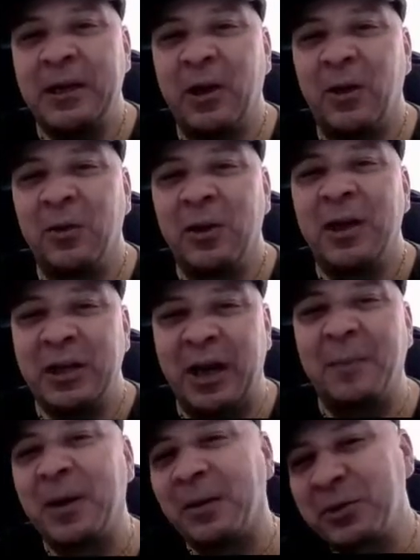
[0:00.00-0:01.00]
Queen,
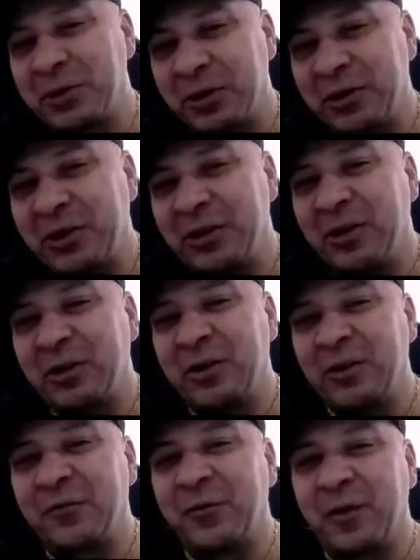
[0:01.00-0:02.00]
I'm sure
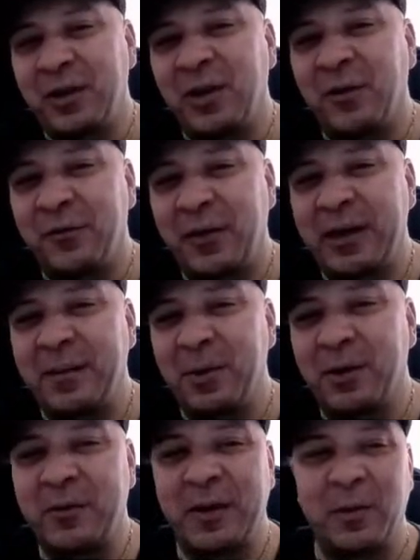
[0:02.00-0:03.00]
Freddie
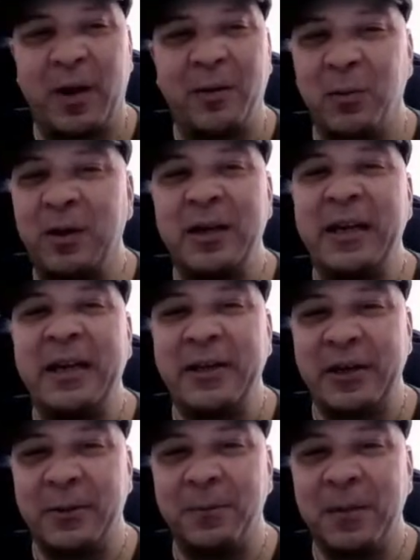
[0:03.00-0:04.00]
Mercury, right? What did he
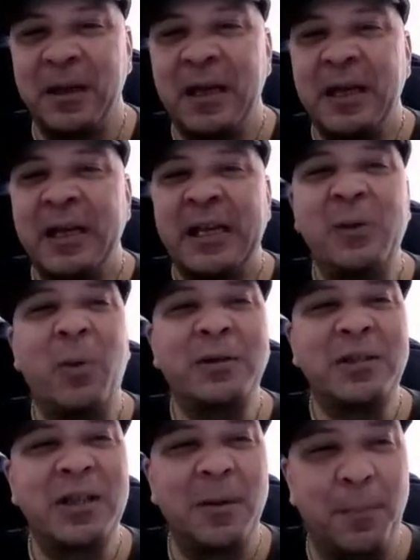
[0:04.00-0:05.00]
do? He
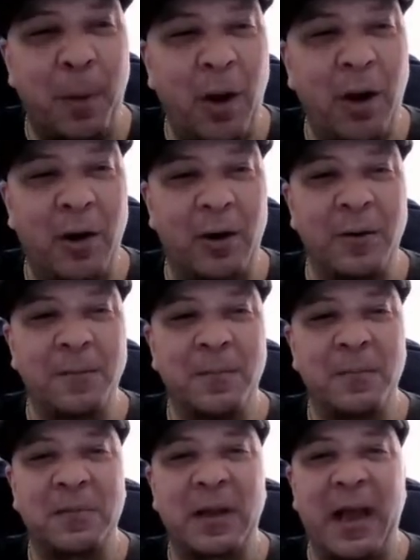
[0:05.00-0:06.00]
went to the bar,
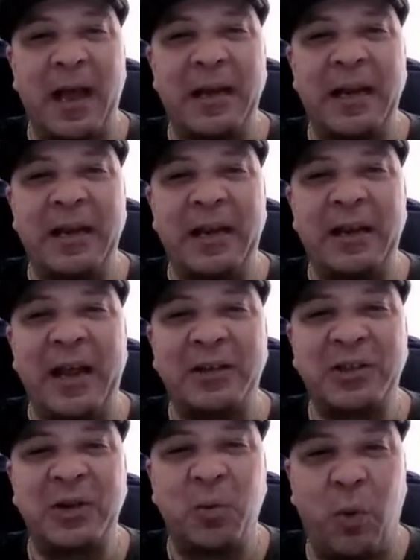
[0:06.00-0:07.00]
and he
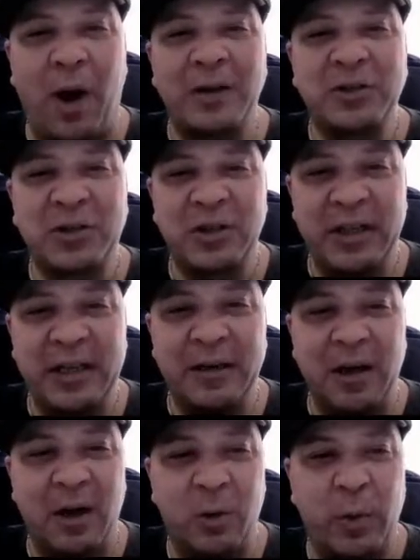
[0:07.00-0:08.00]
actually watched
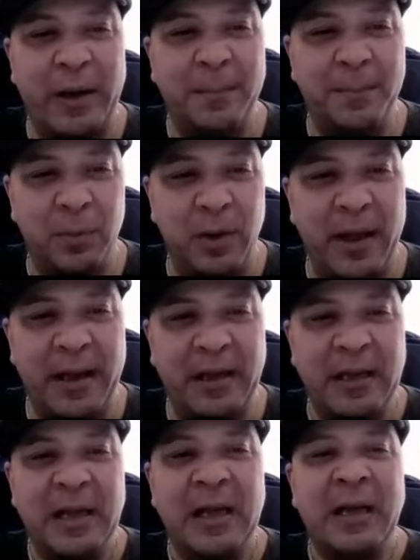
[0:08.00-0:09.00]
Queen
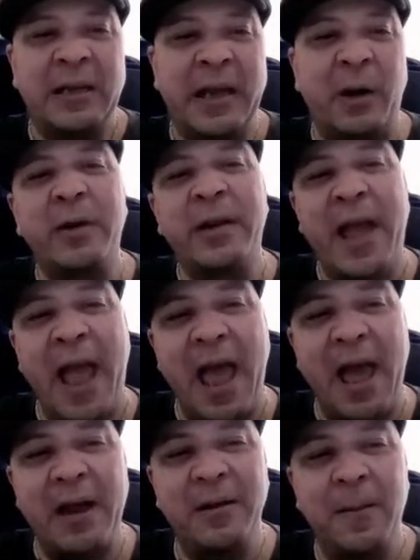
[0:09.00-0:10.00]
play. They already
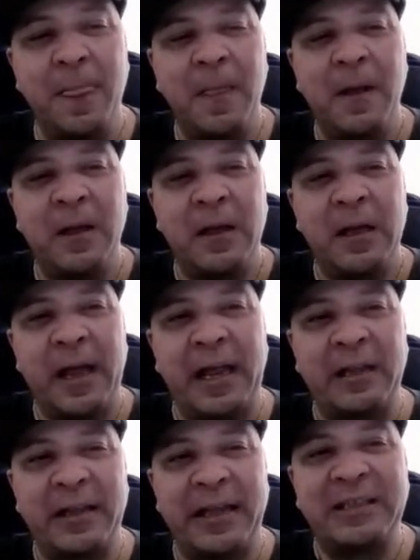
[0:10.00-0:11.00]
had
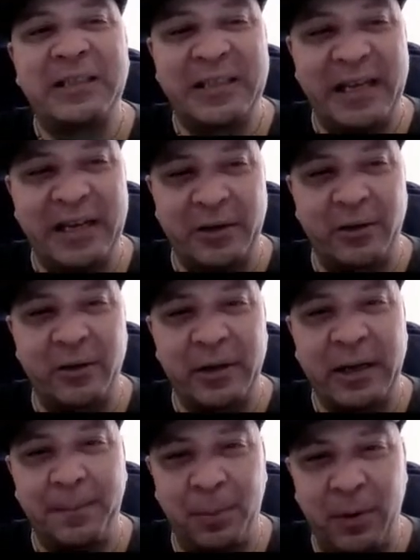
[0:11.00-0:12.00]
a lead singer
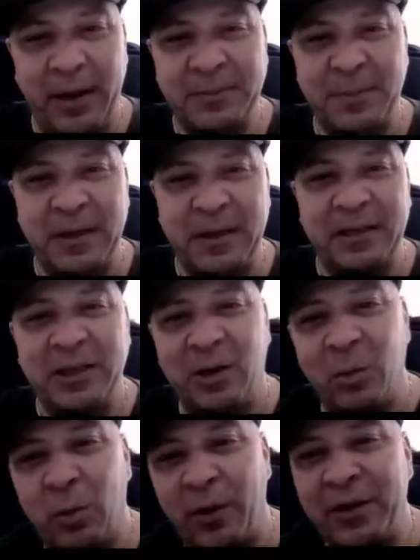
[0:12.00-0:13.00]
in place, but then
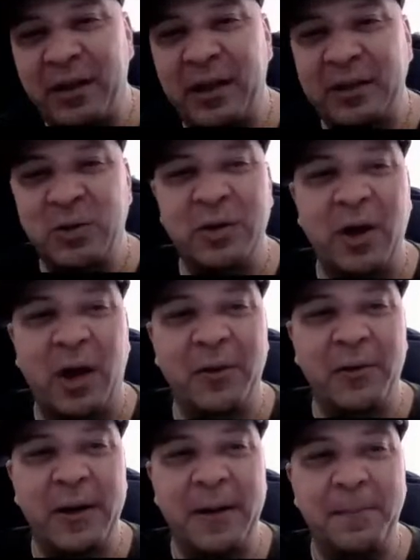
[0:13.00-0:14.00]
one thing led to
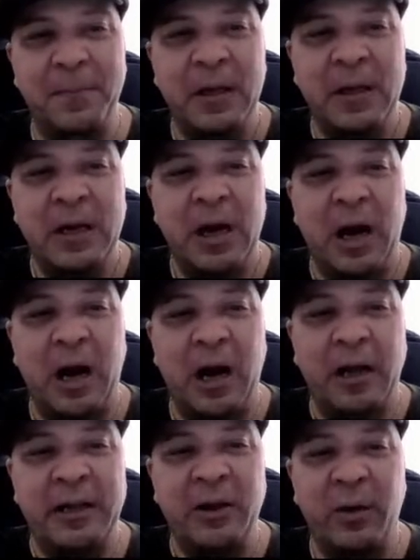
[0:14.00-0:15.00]
another, and
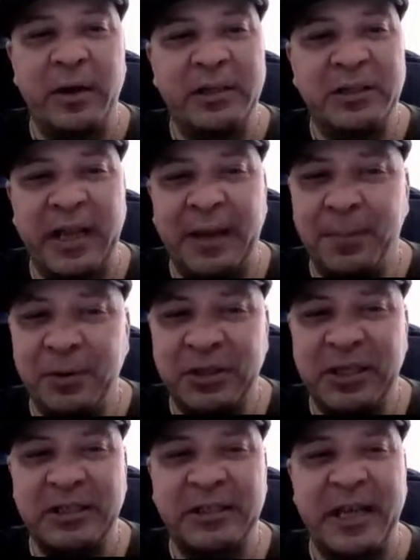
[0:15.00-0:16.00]
he stayed
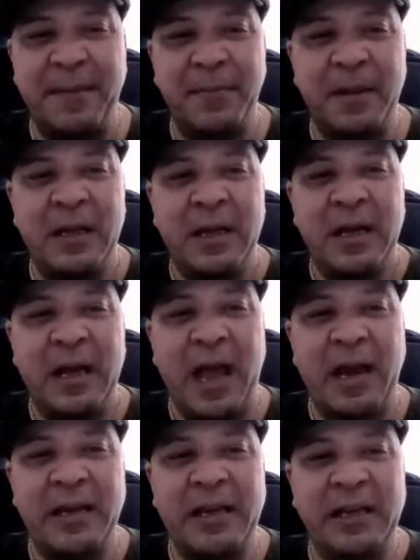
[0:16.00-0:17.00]
persistent,
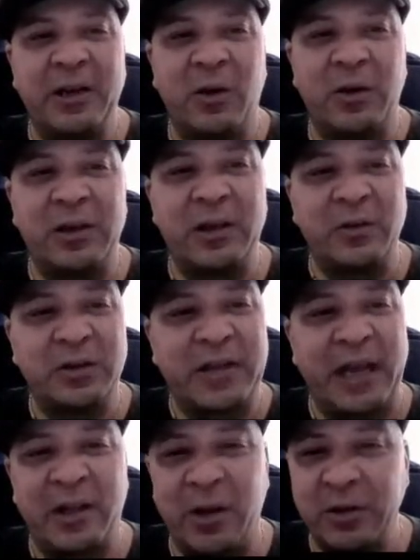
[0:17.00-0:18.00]
and he stayed